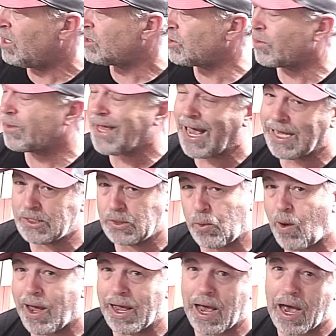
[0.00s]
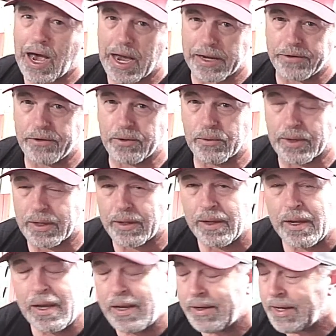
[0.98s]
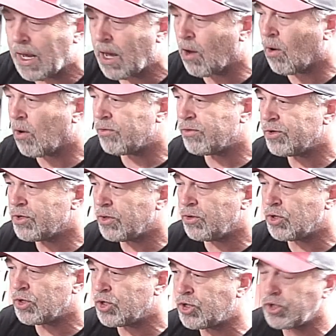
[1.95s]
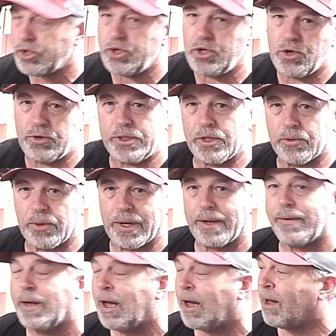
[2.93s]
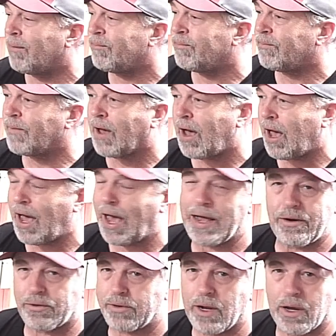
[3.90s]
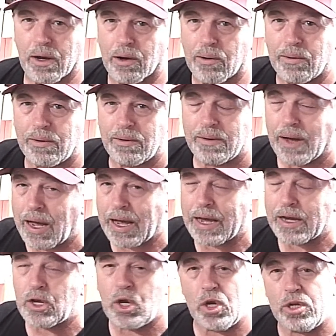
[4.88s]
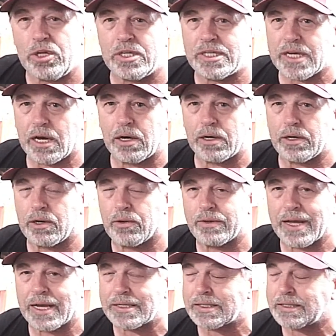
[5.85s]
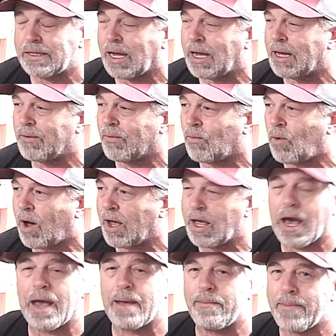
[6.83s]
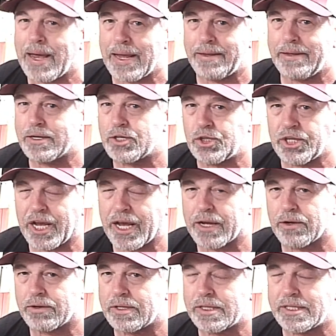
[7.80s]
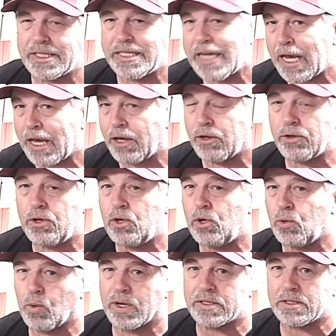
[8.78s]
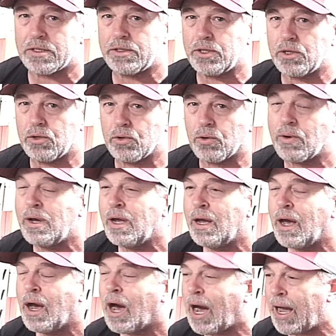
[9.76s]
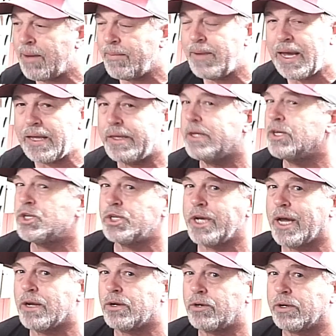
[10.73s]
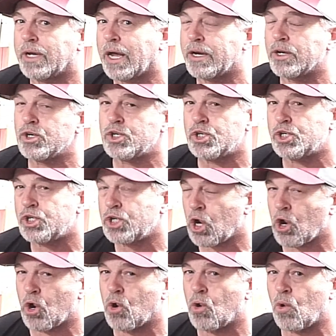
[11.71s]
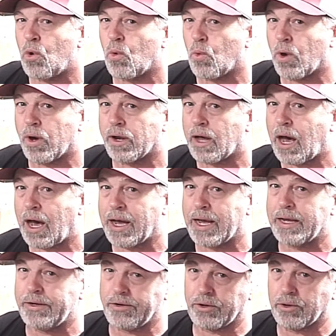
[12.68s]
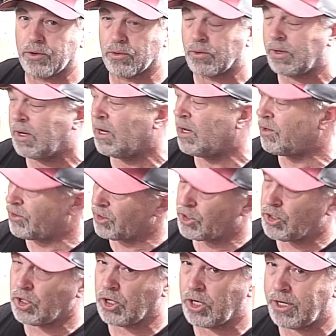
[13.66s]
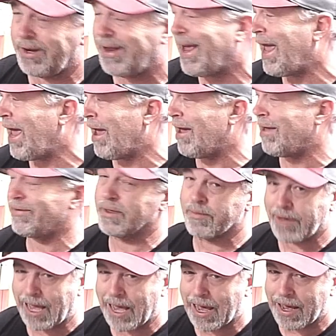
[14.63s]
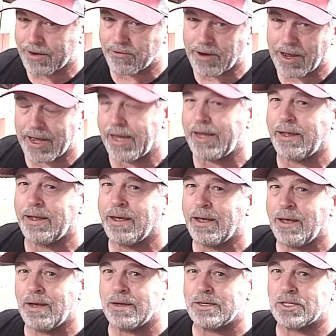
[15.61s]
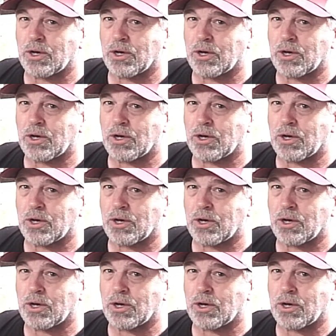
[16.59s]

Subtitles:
So that's why I do it. Now, should you do it? I don't know. I couldn't tell you. That's not why I made this channel, to tell you what to do. I made this channel to kind of show what I do, the good and the bad, right?